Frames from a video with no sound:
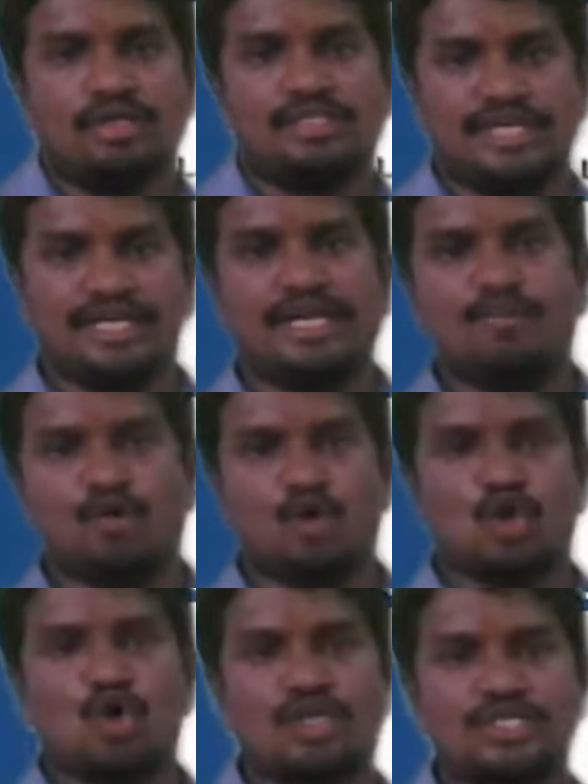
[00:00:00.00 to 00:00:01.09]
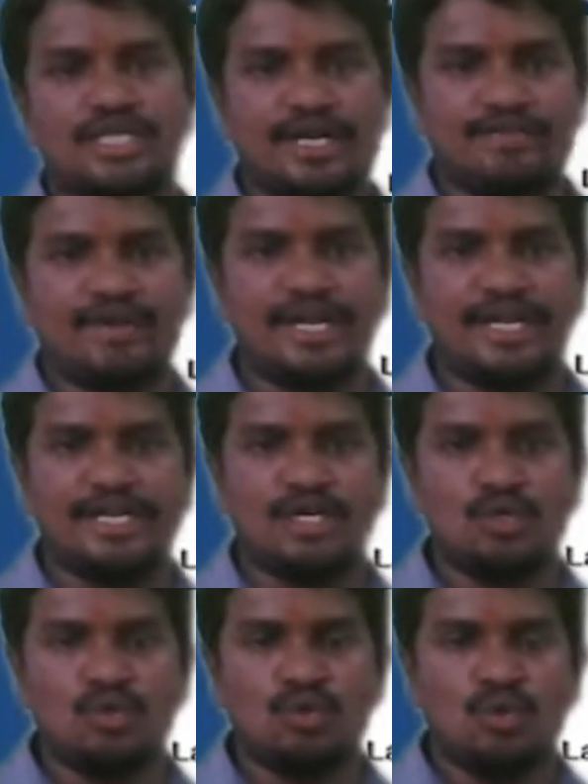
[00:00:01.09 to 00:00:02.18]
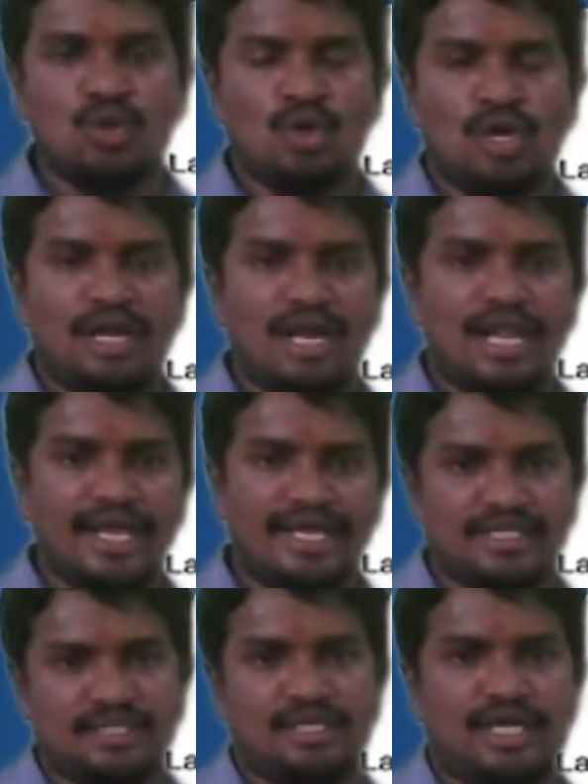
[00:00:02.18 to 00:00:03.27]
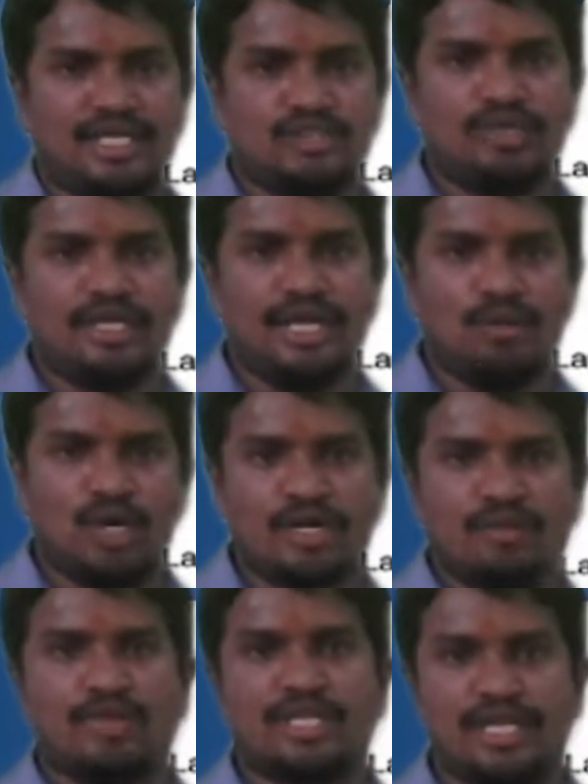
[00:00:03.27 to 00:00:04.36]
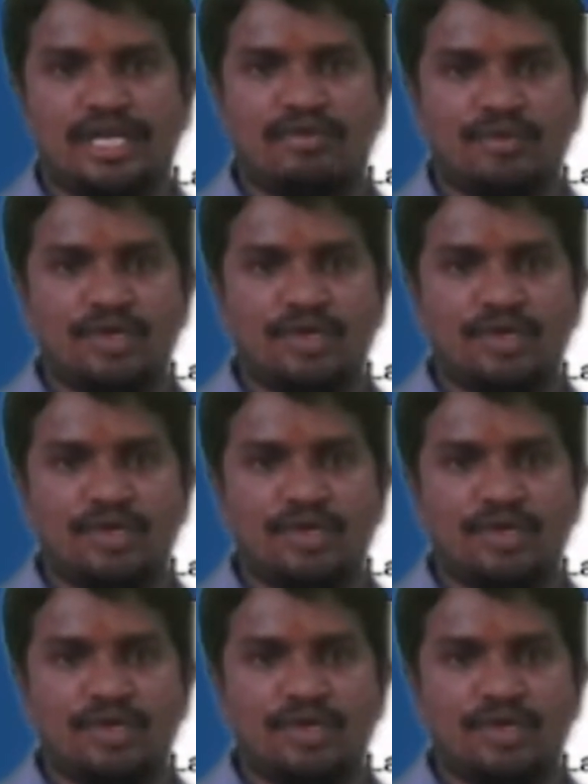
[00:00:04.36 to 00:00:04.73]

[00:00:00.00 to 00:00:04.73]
Generally, protocols are divided into layers. Actually, whatever the layer we